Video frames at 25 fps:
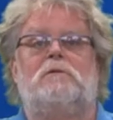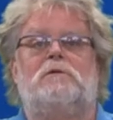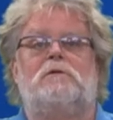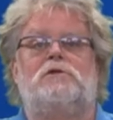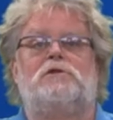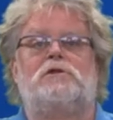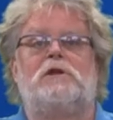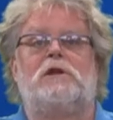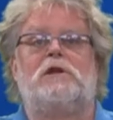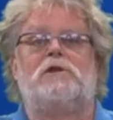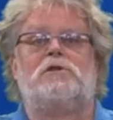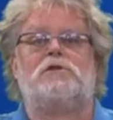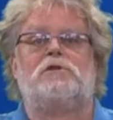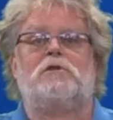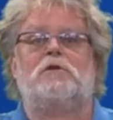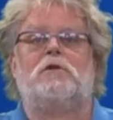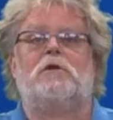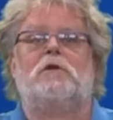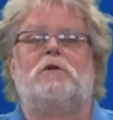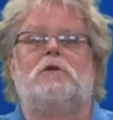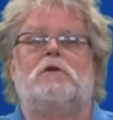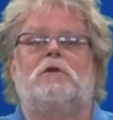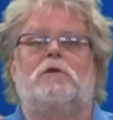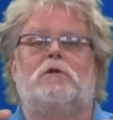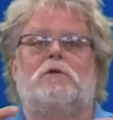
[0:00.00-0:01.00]
stage,
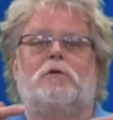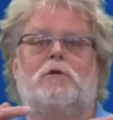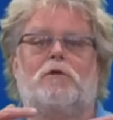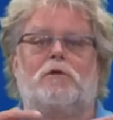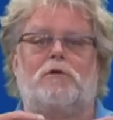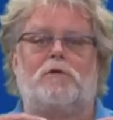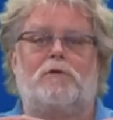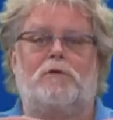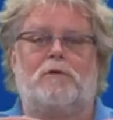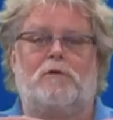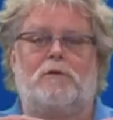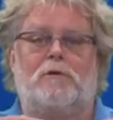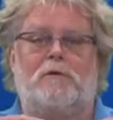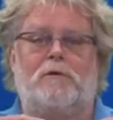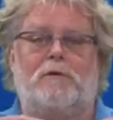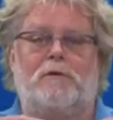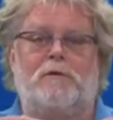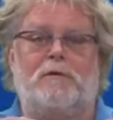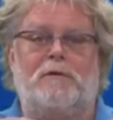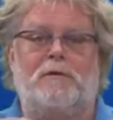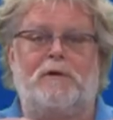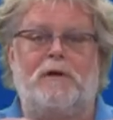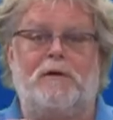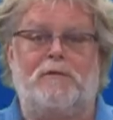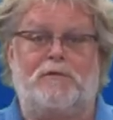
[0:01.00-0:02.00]
or
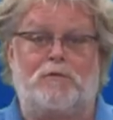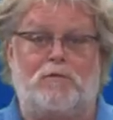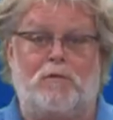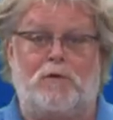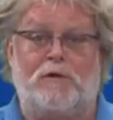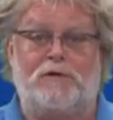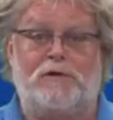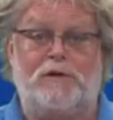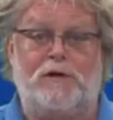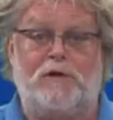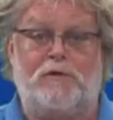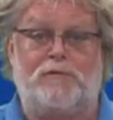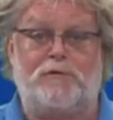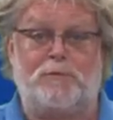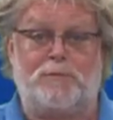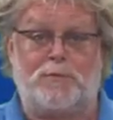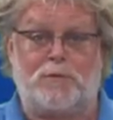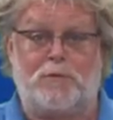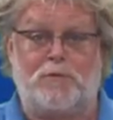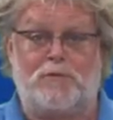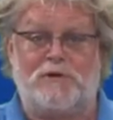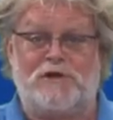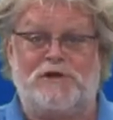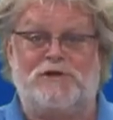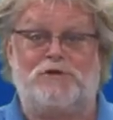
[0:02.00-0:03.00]
if quality of the
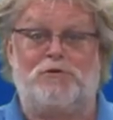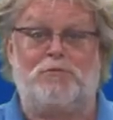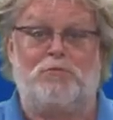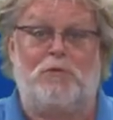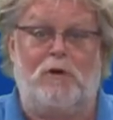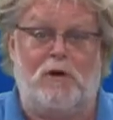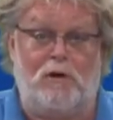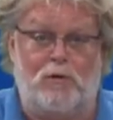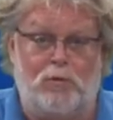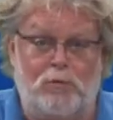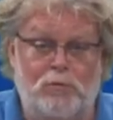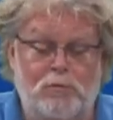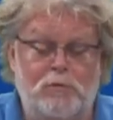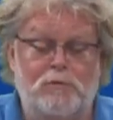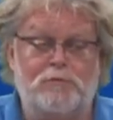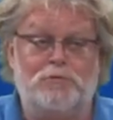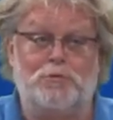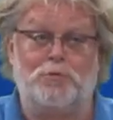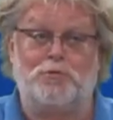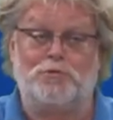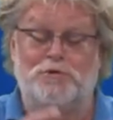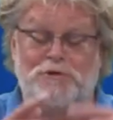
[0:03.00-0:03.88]
progress is too low, to